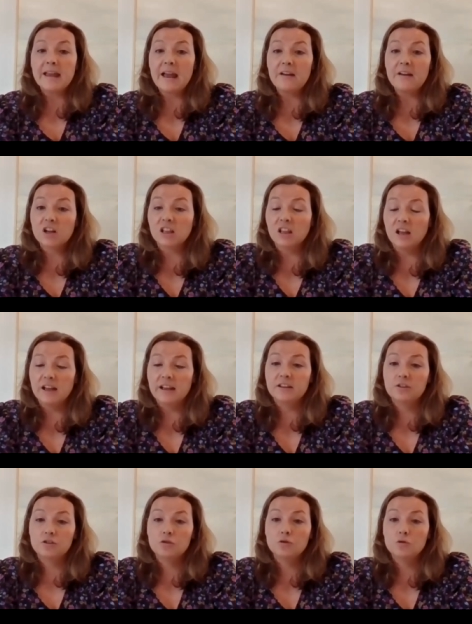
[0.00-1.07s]
have a
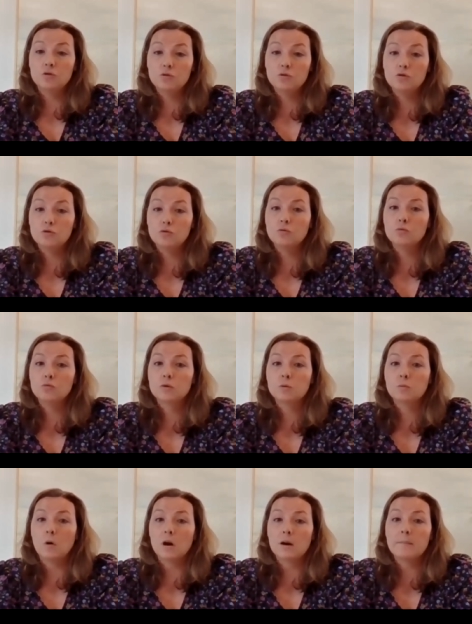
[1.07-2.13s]
client who, who would
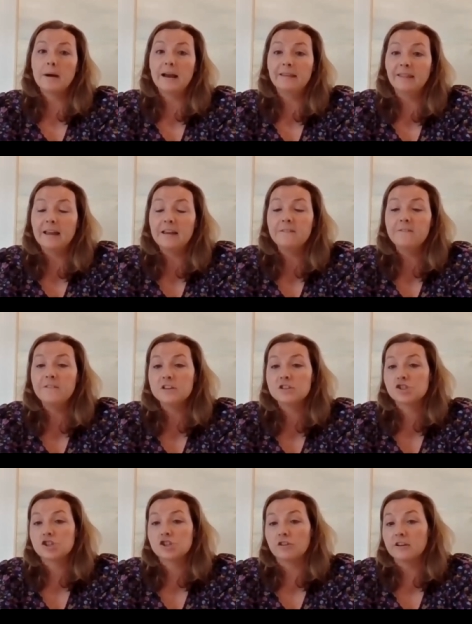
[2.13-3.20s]
want to buy life
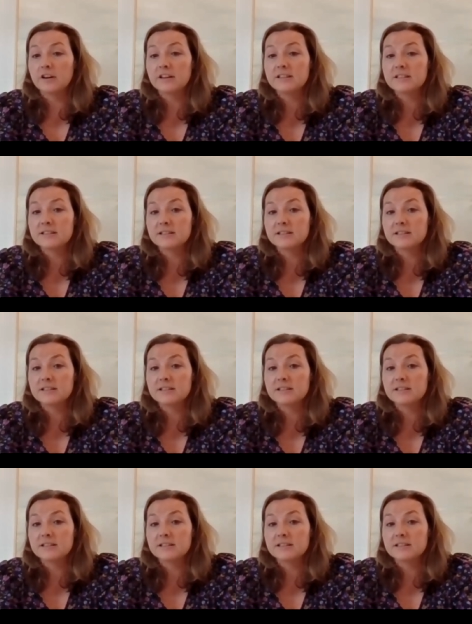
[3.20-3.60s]
insurance,